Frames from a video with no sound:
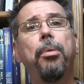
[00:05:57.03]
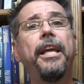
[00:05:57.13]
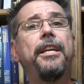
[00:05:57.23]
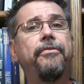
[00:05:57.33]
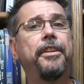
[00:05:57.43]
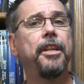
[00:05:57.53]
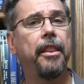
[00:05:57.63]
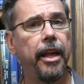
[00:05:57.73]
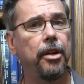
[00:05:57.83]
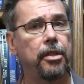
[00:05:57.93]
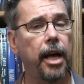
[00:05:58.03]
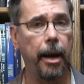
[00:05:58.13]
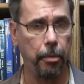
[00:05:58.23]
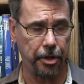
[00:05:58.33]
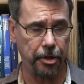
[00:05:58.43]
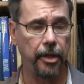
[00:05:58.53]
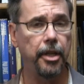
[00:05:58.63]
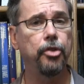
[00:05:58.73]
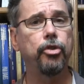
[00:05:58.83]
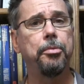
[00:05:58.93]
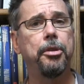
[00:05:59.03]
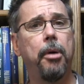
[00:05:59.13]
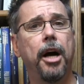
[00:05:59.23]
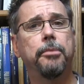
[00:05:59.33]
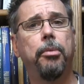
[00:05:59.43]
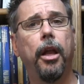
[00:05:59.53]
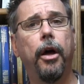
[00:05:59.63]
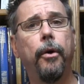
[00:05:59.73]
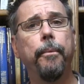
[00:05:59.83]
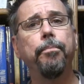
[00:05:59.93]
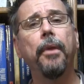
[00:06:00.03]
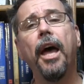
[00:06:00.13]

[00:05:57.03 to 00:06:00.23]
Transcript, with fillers: Please visit their site, which is in the description box below.